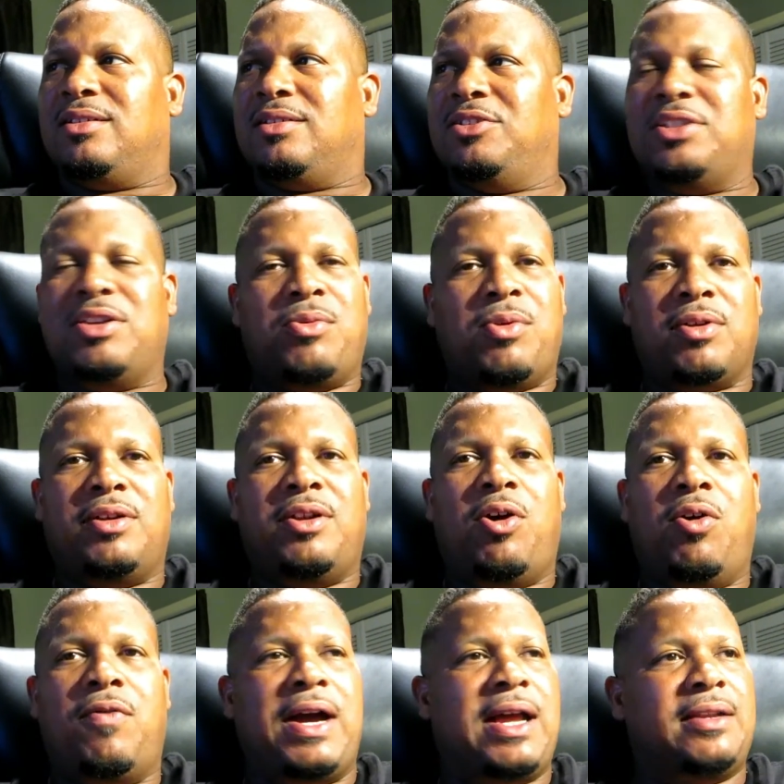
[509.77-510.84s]
You just want to
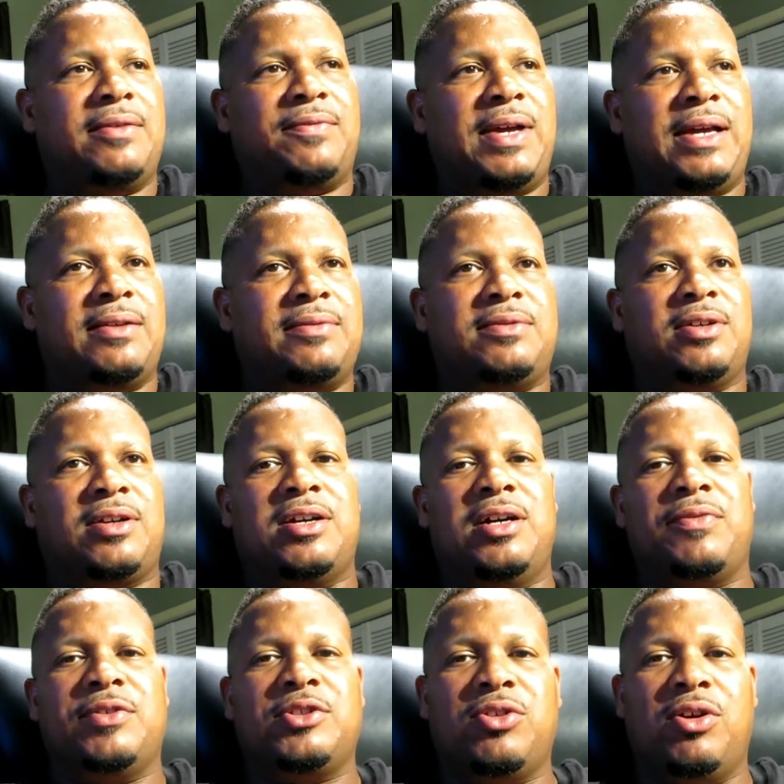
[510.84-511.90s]
know if I to
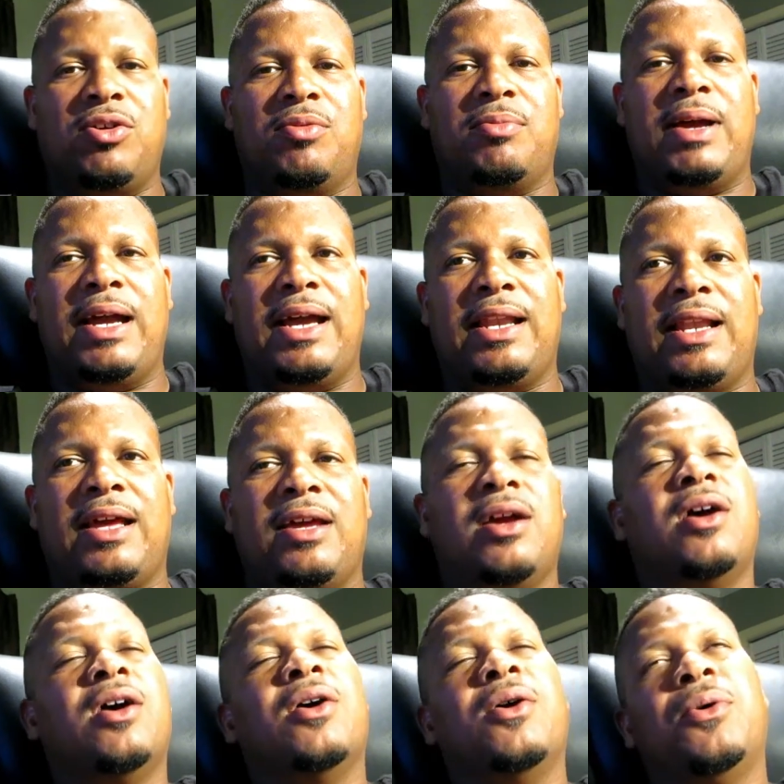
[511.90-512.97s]
comfort your own mind, like,
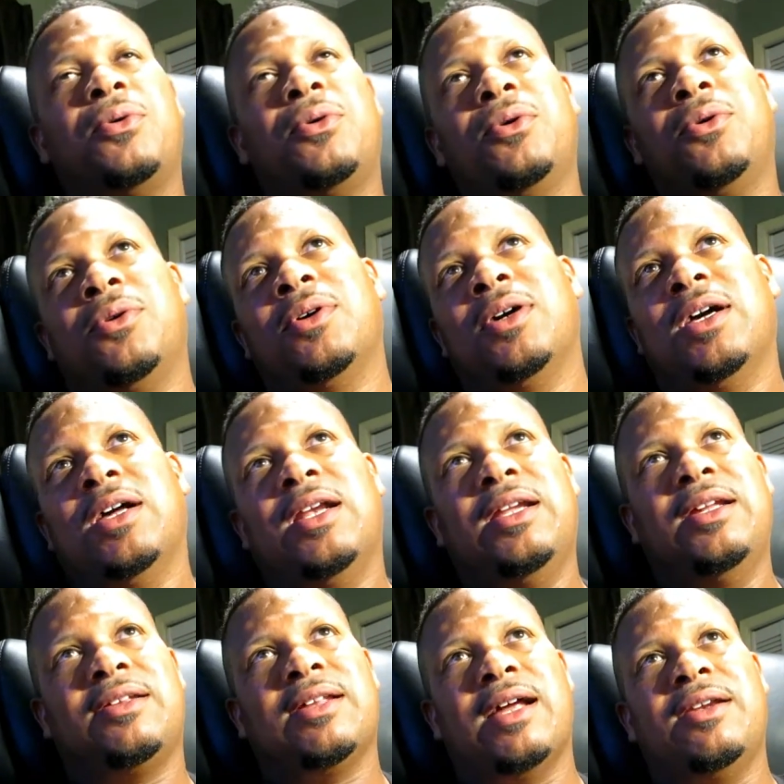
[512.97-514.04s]
whew, at
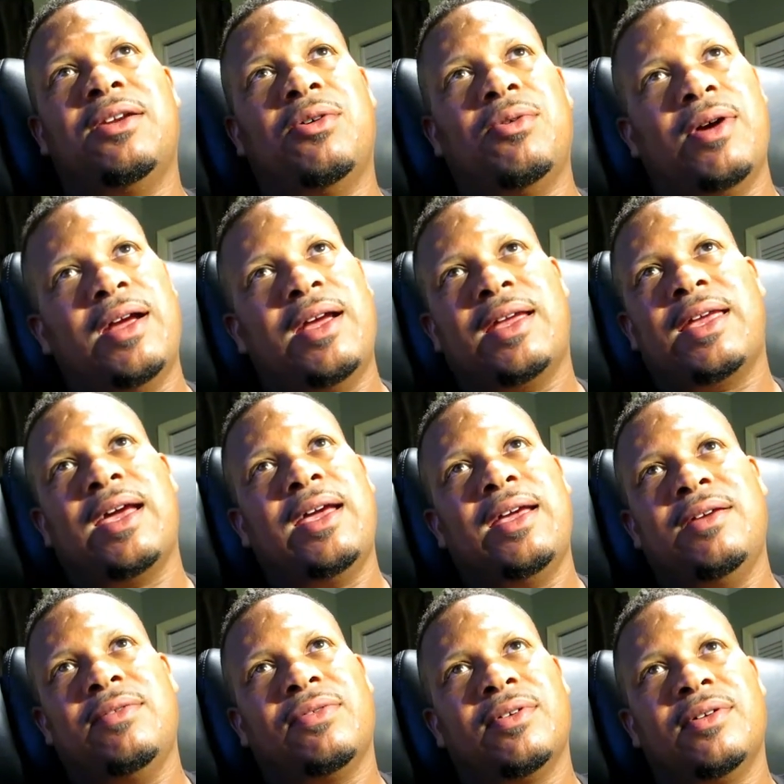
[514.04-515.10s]
least I know where it
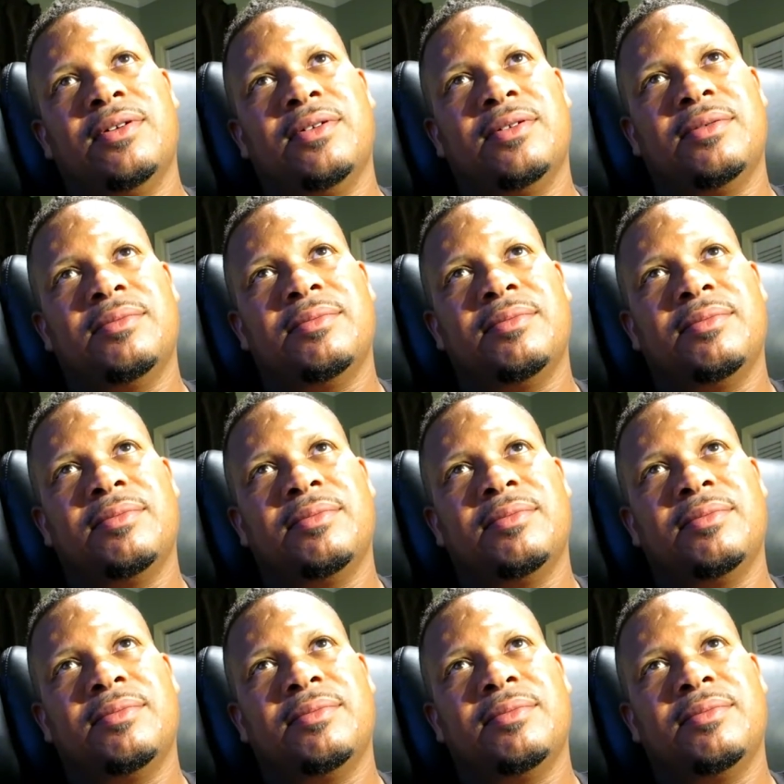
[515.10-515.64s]
came from.